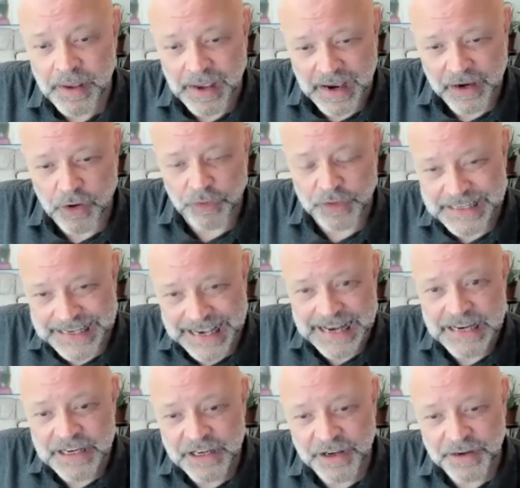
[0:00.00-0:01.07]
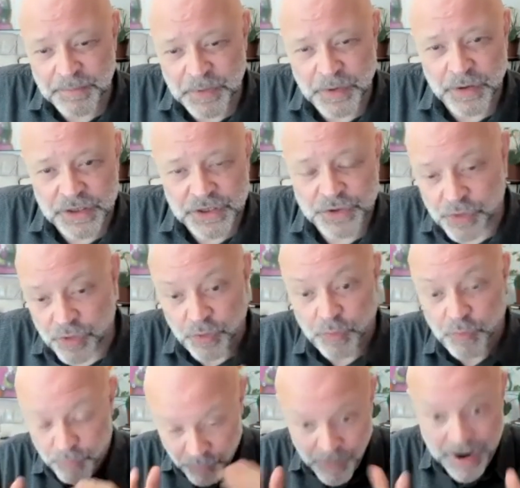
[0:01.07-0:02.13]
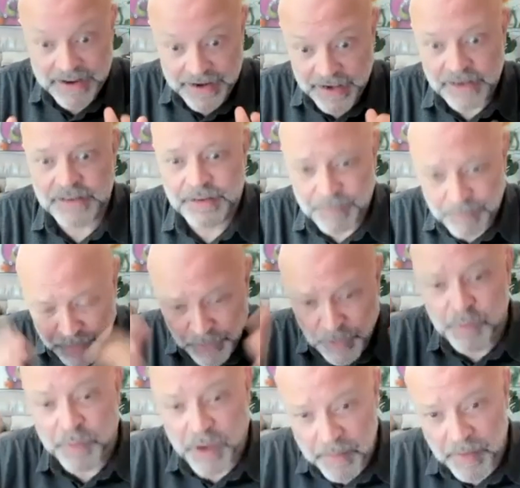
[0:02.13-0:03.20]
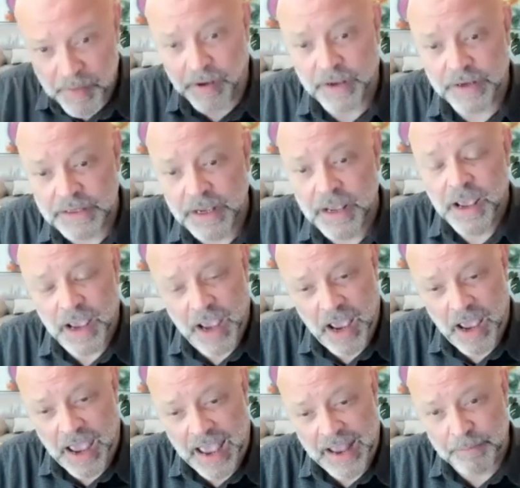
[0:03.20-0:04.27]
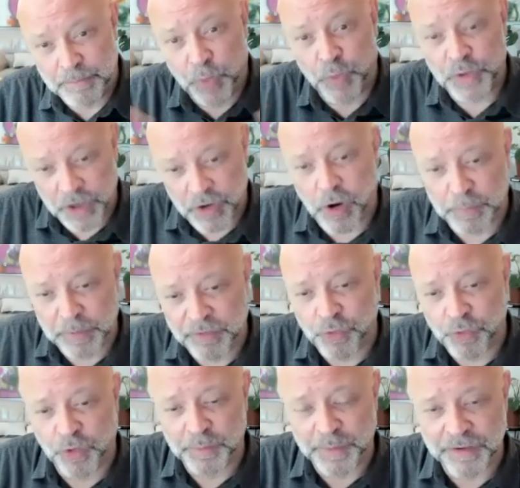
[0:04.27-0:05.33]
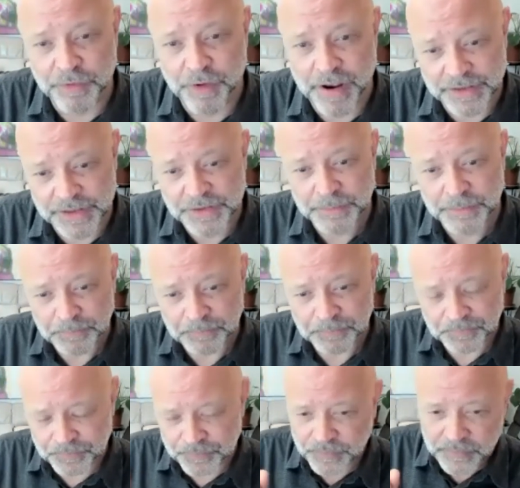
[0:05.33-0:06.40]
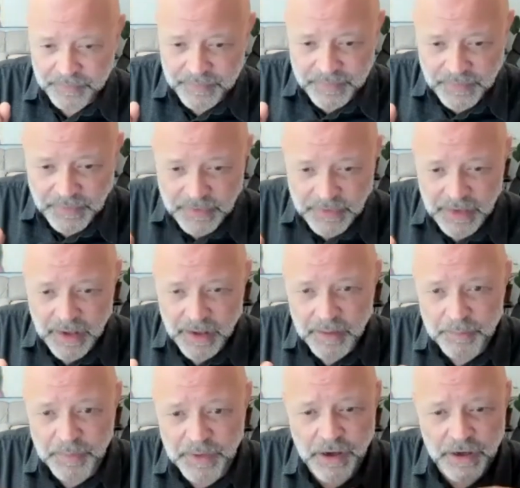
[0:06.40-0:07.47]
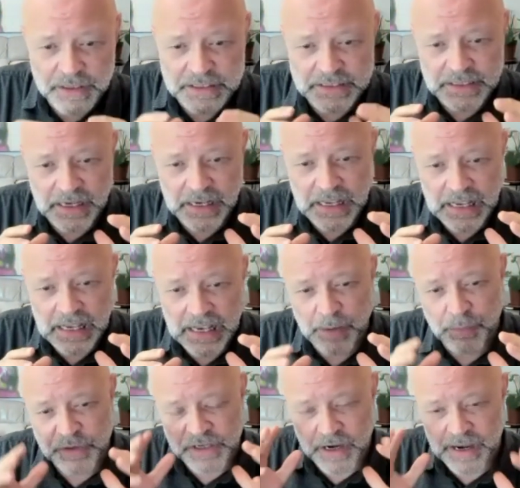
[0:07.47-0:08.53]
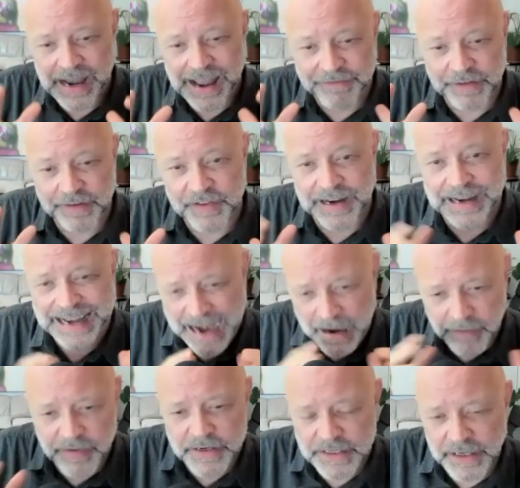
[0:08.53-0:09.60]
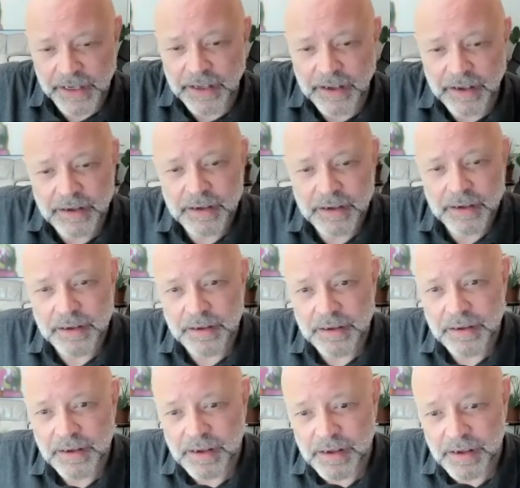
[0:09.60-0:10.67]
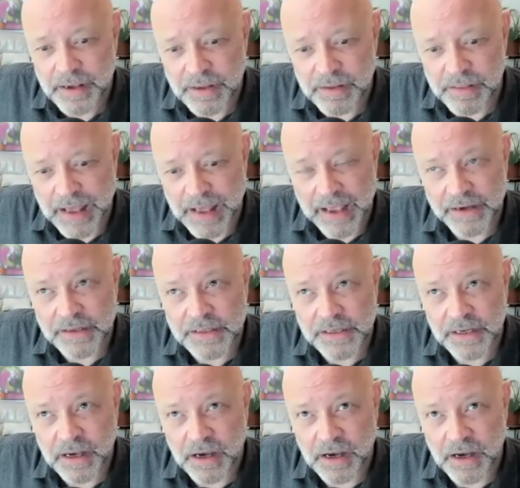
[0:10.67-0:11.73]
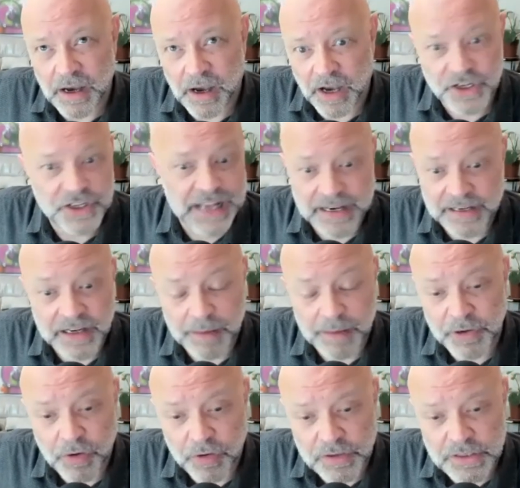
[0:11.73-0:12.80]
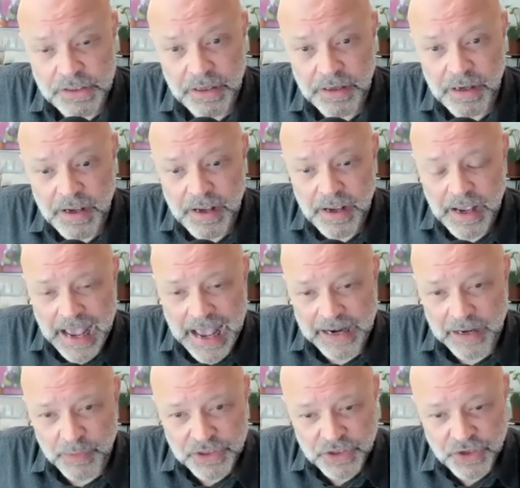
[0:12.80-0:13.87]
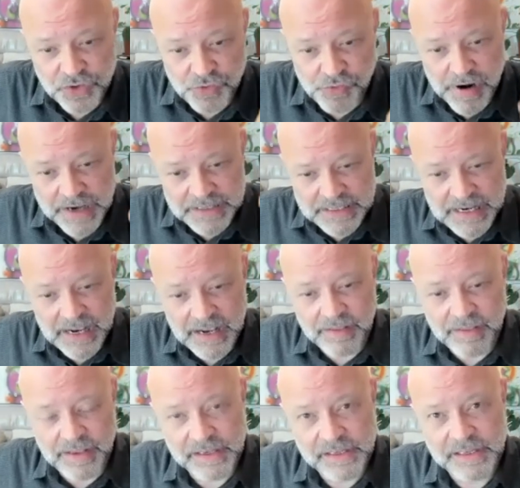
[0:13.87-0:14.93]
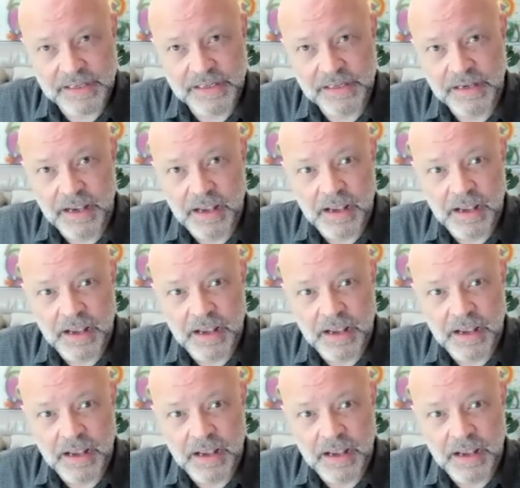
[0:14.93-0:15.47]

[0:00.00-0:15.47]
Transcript: and got these Indian books through, read it, blew my mind, and bought a copy for all of my friends because it was a level of clarity that I just hadn't come across. And it was addressing this